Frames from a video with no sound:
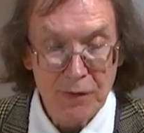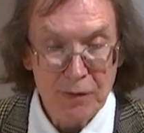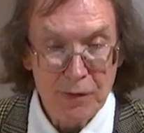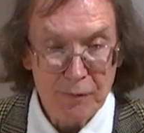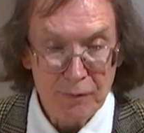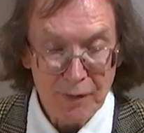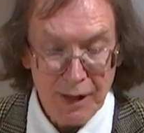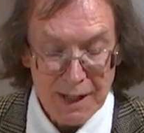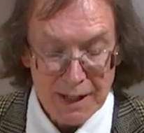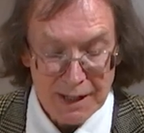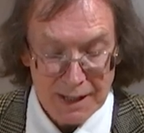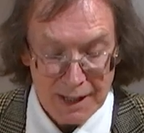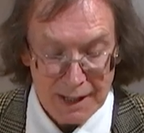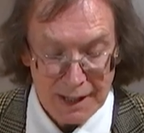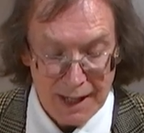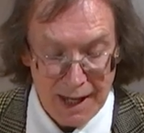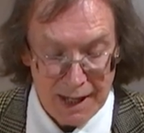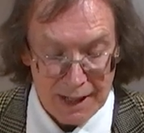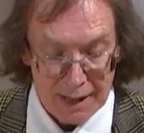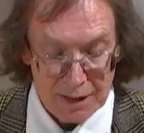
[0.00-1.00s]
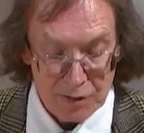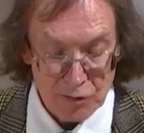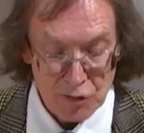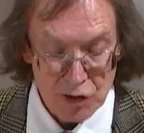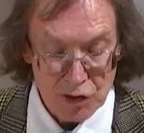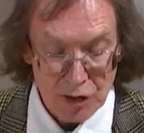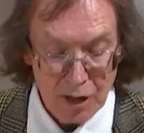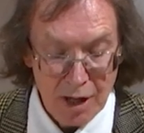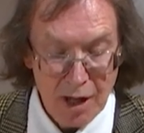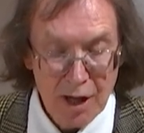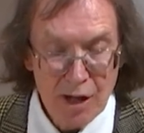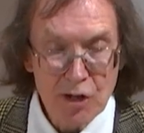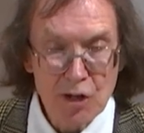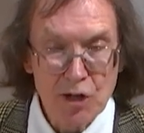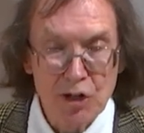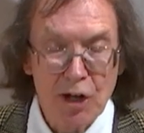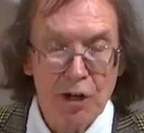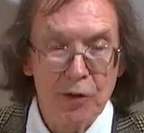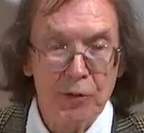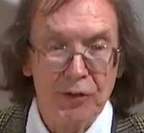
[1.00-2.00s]
the Viking Age,
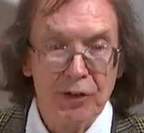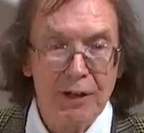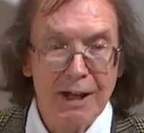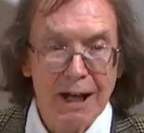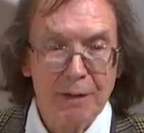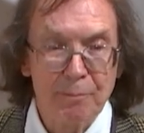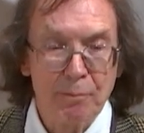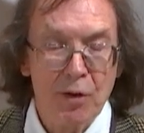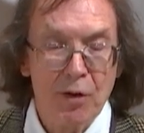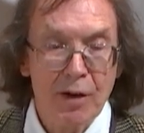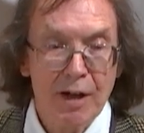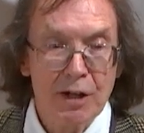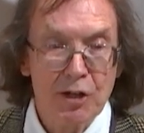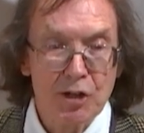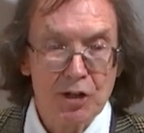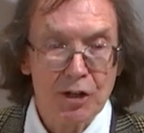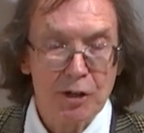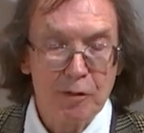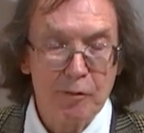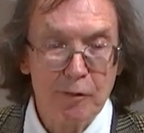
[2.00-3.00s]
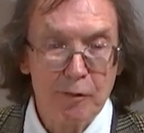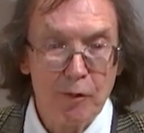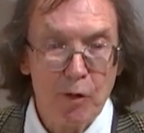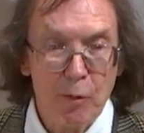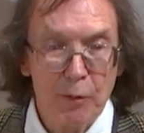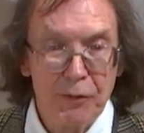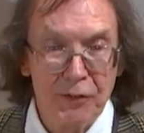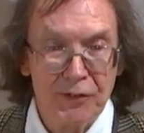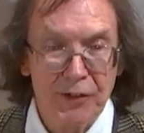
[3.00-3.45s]
shows an admiration for